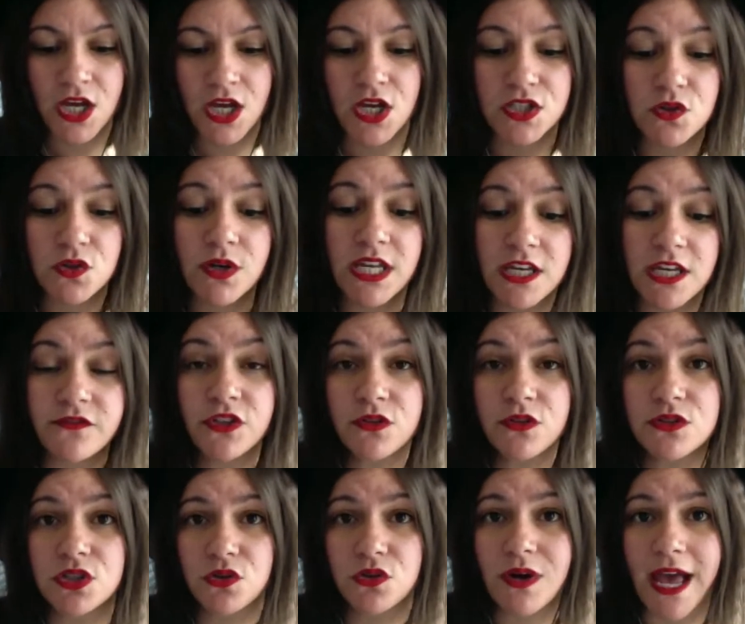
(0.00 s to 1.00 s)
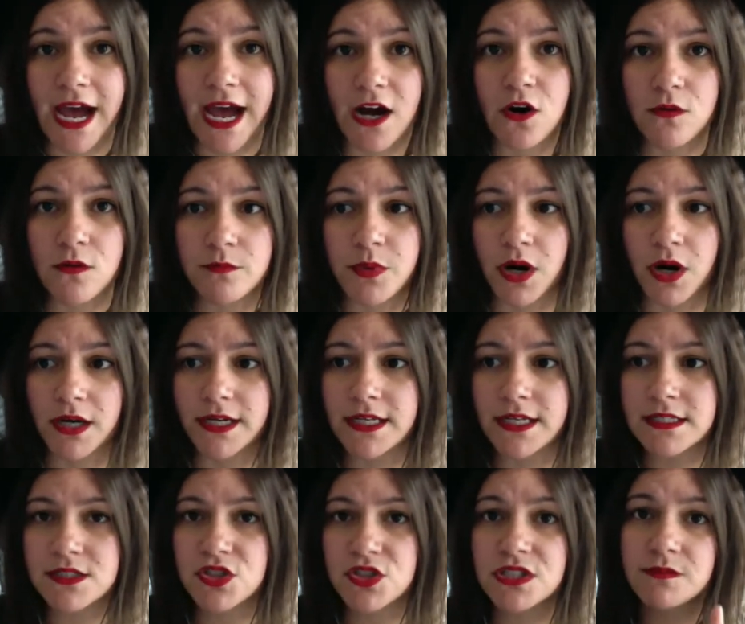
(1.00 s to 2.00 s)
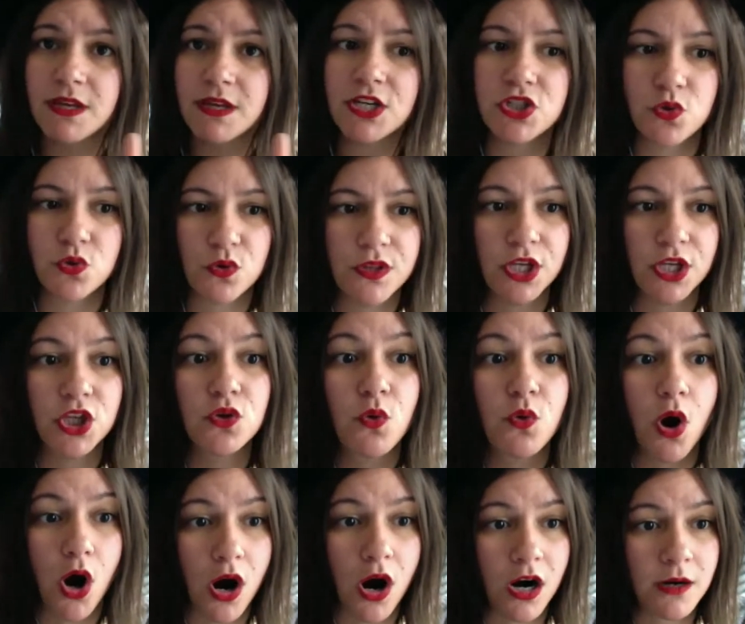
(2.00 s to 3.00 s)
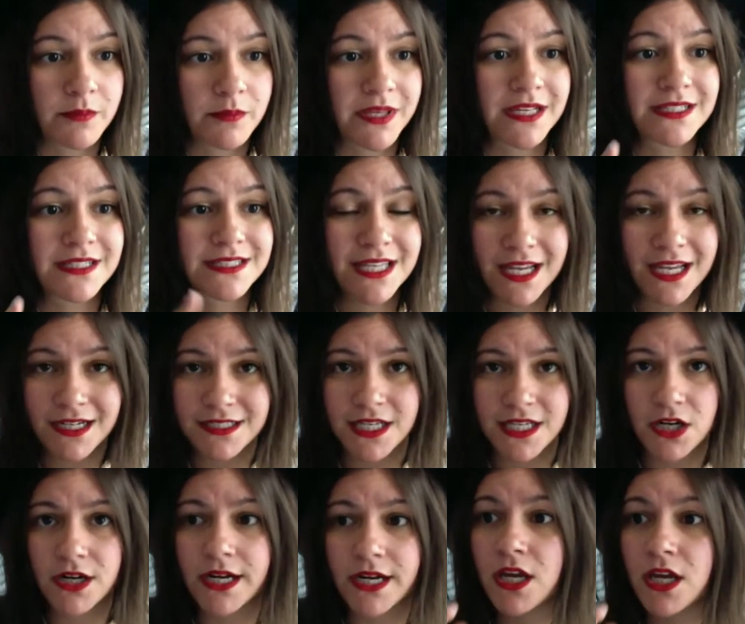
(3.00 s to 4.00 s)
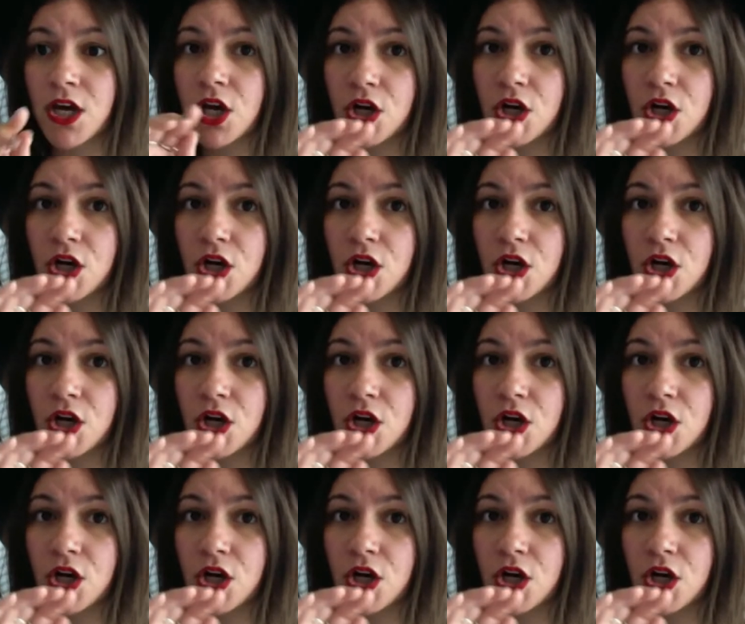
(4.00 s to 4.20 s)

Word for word: So if you do at home parties, just make sure that you are being sanitary,